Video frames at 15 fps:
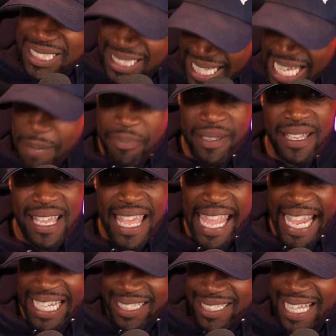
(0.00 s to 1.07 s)
deep
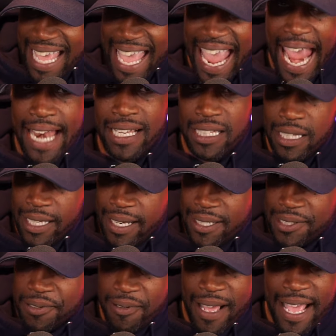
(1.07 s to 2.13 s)
into the
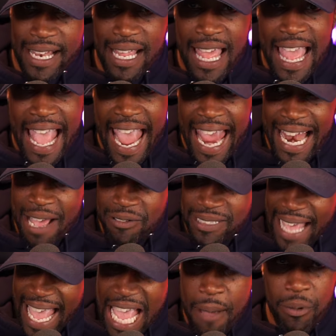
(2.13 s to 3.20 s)
analytics, right? And I was
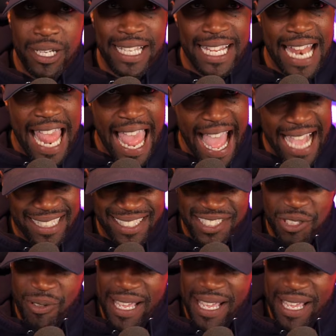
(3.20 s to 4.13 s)
able to get access to an